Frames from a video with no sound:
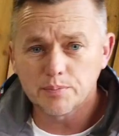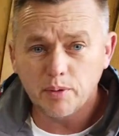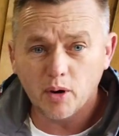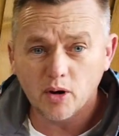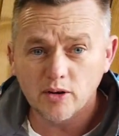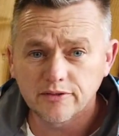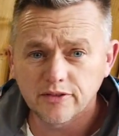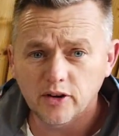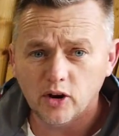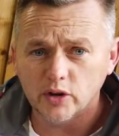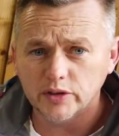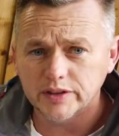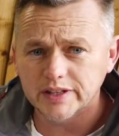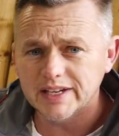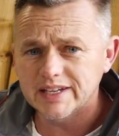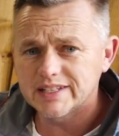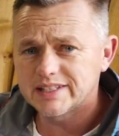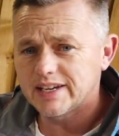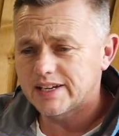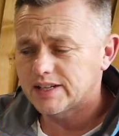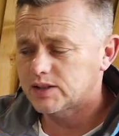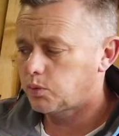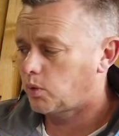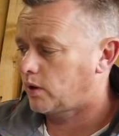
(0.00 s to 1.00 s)
by far the
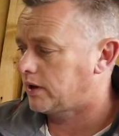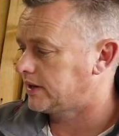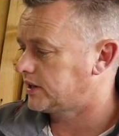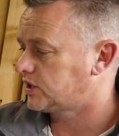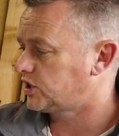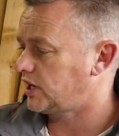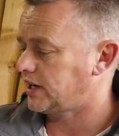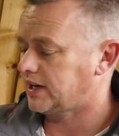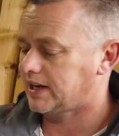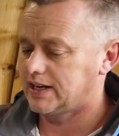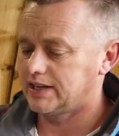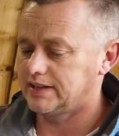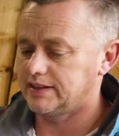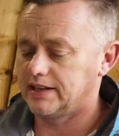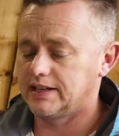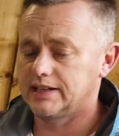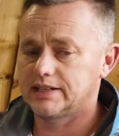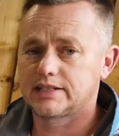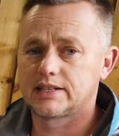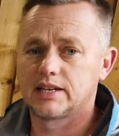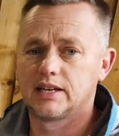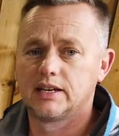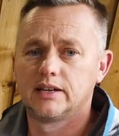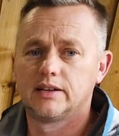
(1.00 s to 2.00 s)
easiest way of checking
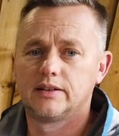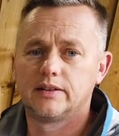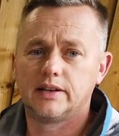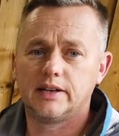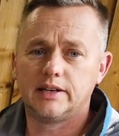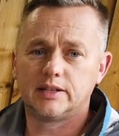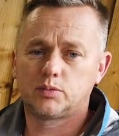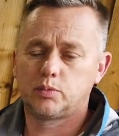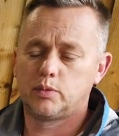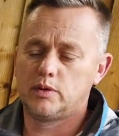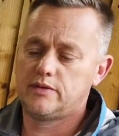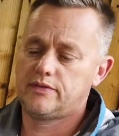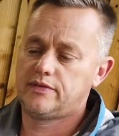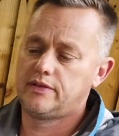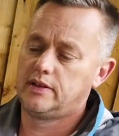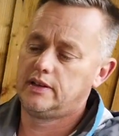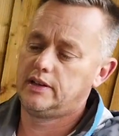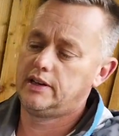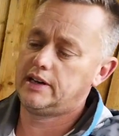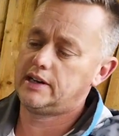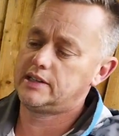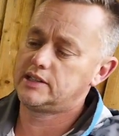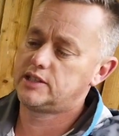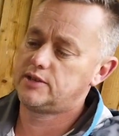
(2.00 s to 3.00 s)
this is with
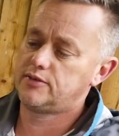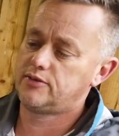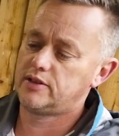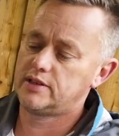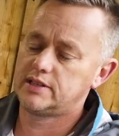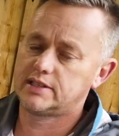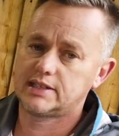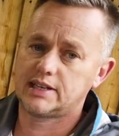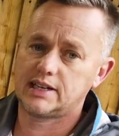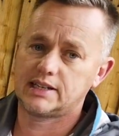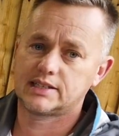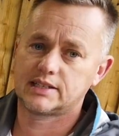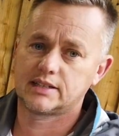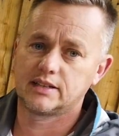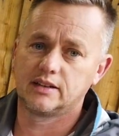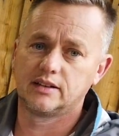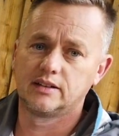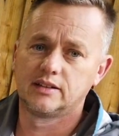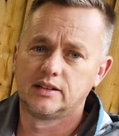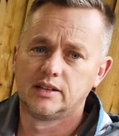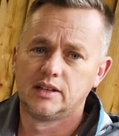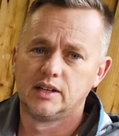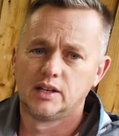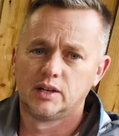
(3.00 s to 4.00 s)
an antifreeze tester,
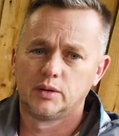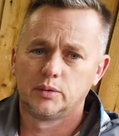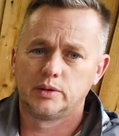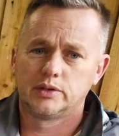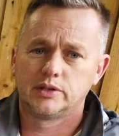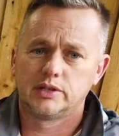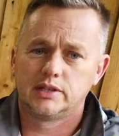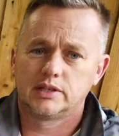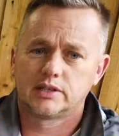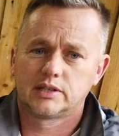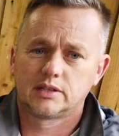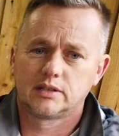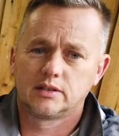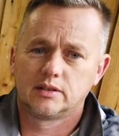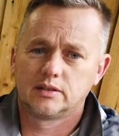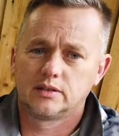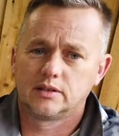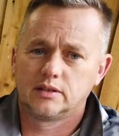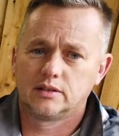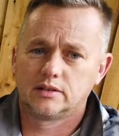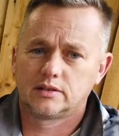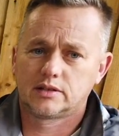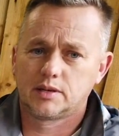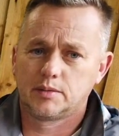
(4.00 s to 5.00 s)
which is
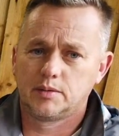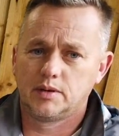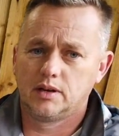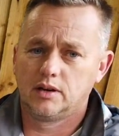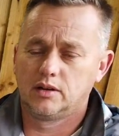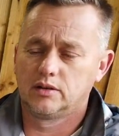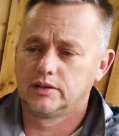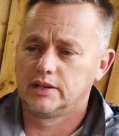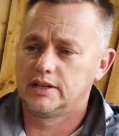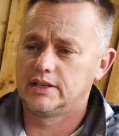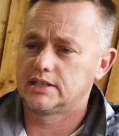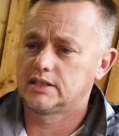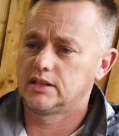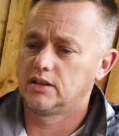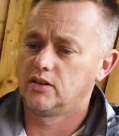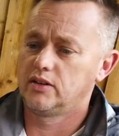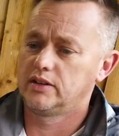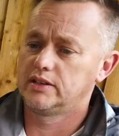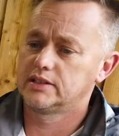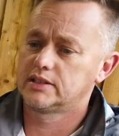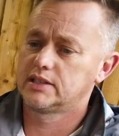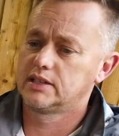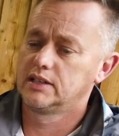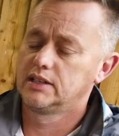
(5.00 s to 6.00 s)
something along these
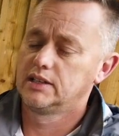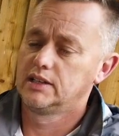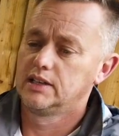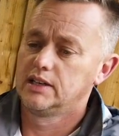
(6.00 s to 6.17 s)
lines.